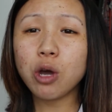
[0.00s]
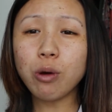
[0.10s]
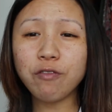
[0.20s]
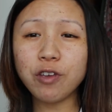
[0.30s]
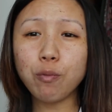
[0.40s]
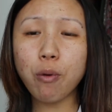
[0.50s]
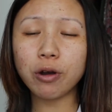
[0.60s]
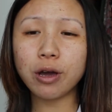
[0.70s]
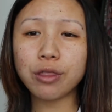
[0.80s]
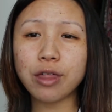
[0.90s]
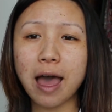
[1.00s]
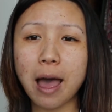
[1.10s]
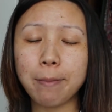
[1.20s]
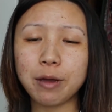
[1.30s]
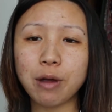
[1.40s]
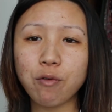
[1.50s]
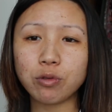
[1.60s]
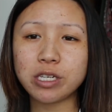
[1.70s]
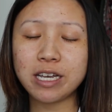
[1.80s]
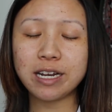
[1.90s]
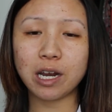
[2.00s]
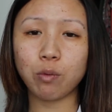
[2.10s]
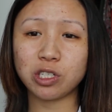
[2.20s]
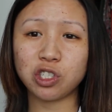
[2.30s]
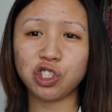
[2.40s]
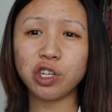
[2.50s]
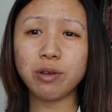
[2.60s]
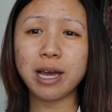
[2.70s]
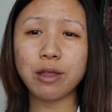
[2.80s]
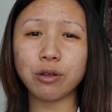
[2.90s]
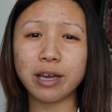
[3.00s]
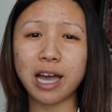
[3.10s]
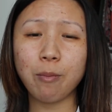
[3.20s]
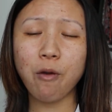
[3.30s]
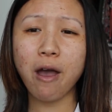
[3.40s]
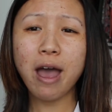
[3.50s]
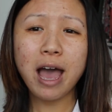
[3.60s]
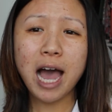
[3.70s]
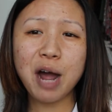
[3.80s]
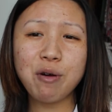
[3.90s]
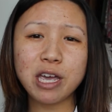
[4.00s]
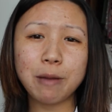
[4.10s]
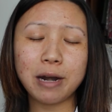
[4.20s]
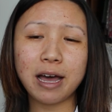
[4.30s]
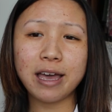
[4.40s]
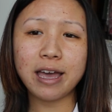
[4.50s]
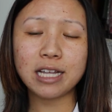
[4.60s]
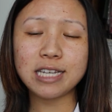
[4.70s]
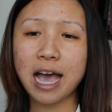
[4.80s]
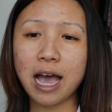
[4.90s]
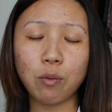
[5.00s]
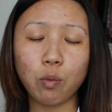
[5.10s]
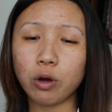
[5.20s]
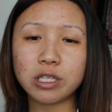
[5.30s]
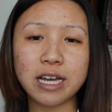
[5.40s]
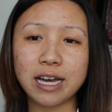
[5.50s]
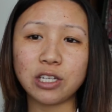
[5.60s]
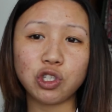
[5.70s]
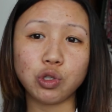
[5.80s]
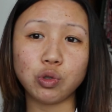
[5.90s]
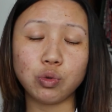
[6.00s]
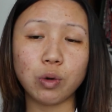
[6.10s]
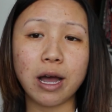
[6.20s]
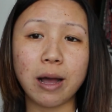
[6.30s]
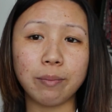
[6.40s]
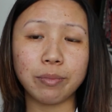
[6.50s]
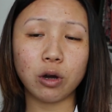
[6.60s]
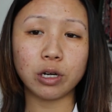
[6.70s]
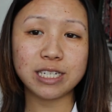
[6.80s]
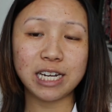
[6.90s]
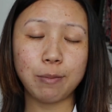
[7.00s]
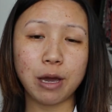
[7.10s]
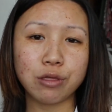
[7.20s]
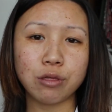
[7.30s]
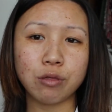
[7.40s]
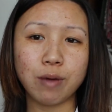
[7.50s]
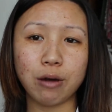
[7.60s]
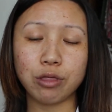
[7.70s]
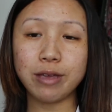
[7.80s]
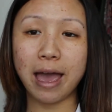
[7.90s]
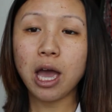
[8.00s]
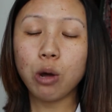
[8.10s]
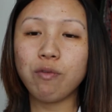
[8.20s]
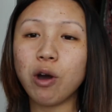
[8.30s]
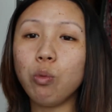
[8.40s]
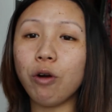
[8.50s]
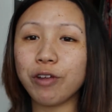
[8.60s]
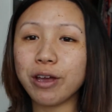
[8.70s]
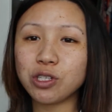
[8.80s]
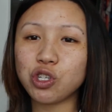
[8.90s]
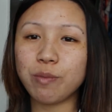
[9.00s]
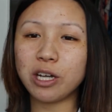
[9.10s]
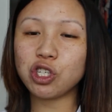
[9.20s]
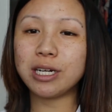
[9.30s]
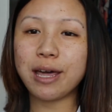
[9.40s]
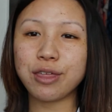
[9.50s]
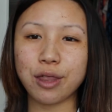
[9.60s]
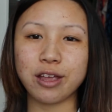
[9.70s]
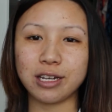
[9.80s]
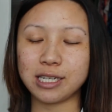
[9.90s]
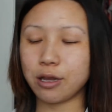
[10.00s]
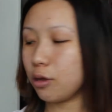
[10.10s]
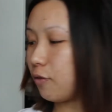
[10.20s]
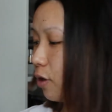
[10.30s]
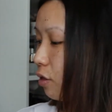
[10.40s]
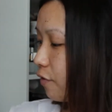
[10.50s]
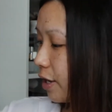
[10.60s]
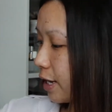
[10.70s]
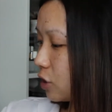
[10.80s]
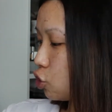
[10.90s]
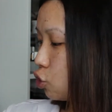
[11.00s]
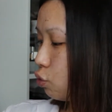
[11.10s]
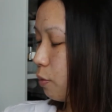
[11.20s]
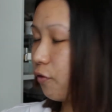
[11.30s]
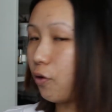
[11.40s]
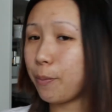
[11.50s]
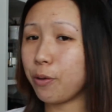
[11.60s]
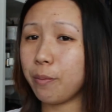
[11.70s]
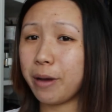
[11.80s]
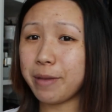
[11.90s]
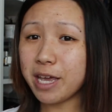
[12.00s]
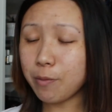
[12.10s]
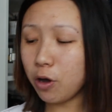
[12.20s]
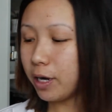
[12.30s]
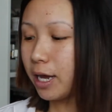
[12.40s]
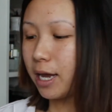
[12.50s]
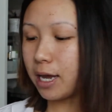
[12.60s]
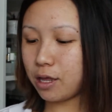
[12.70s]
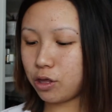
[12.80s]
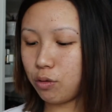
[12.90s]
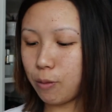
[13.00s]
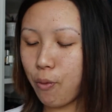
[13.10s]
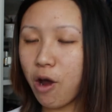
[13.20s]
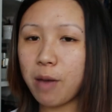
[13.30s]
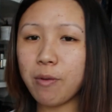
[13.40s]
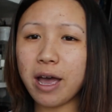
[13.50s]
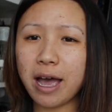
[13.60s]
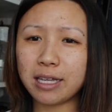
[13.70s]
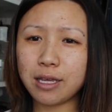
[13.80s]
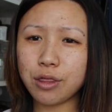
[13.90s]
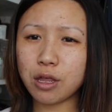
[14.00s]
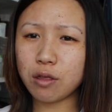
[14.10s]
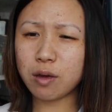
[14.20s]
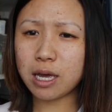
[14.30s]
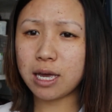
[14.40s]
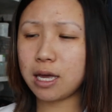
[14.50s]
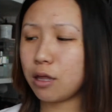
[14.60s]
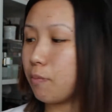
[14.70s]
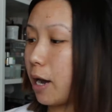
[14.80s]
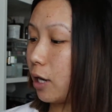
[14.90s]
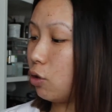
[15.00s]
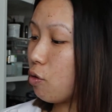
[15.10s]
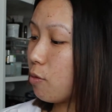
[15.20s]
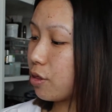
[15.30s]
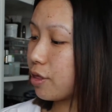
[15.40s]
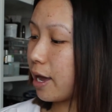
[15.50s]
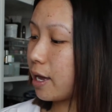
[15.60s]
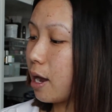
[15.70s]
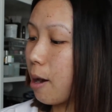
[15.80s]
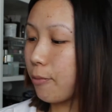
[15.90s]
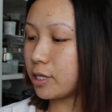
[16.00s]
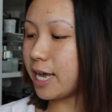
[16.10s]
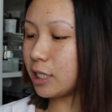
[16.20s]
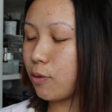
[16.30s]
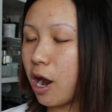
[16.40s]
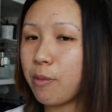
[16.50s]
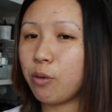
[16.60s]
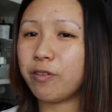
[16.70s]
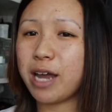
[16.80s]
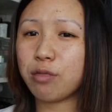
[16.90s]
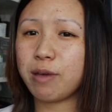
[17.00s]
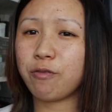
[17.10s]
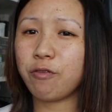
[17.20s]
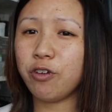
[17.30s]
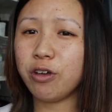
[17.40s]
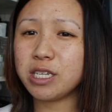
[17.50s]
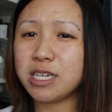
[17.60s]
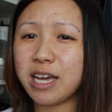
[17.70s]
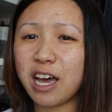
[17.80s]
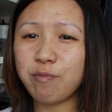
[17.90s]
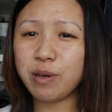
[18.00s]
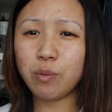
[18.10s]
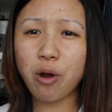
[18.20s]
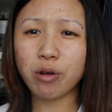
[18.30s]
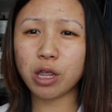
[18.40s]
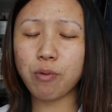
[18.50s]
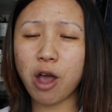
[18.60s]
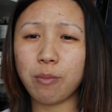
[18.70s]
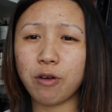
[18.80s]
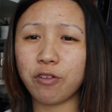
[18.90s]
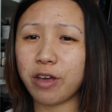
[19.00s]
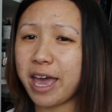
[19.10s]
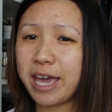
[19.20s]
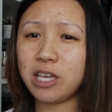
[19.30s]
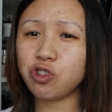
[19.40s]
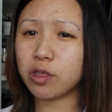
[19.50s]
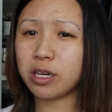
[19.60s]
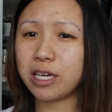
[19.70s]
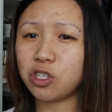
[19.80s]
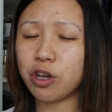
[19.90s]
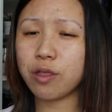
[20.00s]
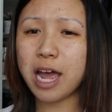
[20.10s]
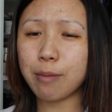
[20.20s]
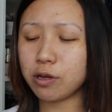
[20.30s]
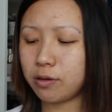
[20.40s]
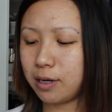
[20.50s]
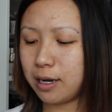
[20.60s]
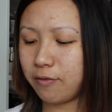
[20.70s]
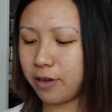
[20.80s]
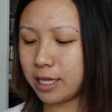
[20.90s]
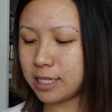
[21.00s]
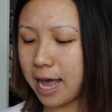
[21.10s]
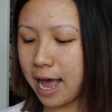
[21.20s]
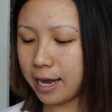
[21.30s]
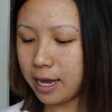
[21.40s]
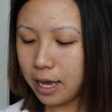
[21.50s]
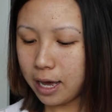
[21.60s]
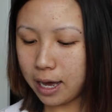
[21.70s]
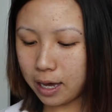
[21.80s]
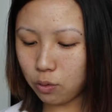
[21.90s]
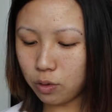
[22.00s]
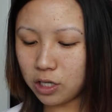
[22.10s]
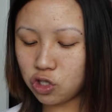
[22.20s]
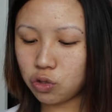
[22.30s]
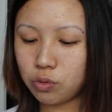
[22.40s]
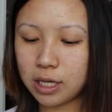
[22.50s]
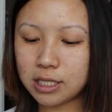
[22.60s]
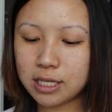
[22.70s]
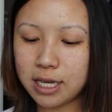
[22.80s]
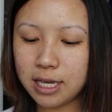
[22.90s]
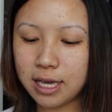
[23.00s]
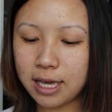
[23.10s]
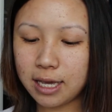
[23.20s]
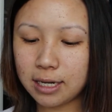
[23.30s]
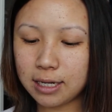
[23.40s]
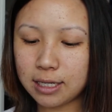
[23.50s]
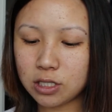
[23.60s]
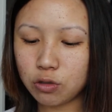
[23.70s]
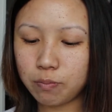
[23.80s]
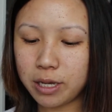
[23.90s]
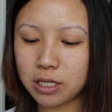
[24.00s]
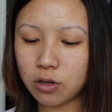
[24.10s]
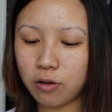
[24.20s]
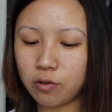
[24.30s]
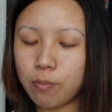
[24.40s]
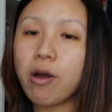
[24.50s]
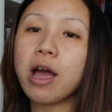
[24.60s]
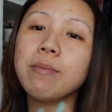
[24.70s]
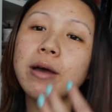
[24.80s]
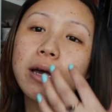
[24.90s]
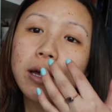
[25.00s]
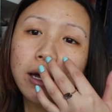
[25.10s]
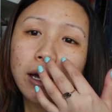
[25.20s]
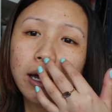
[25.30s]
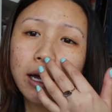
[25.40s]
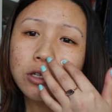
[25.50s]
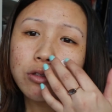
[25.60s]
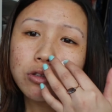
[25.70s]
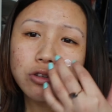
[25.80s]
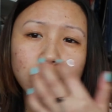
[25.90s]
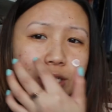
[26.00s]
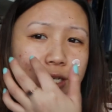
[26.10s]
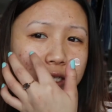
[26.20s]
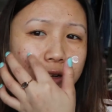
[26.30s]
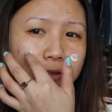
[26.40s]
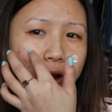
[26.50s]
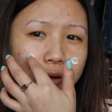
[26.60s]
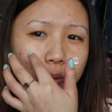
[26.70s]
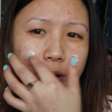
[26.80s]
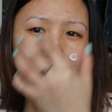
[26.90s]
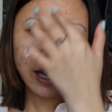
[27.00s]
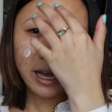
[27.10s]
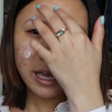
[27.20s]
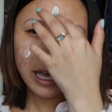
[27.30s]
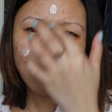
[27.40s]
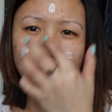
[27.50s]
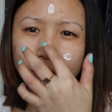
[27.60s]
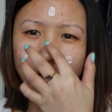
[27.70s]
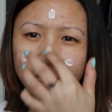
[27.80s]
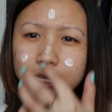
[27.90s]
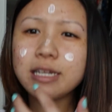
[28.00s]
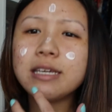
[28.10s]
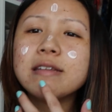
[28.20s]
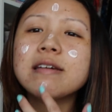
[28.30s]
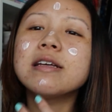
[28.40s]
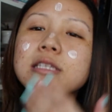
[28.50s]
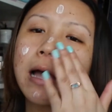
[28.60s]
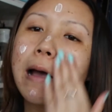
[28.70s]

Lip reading: quite a few products in my routine, and I wanted to show you guys on camera how I apply it and what I do on a daily basis as well. So yeah, without waffling on too much, let's get started. So the first thing I do before I put my makeup on is use a primer, and this is my Mercier Protect Primer with an SPF of 30. I've been wearing this primer for ages and ages, absolutely love it, and I take a little bit of the primer and just dot it around where I absolutely need it.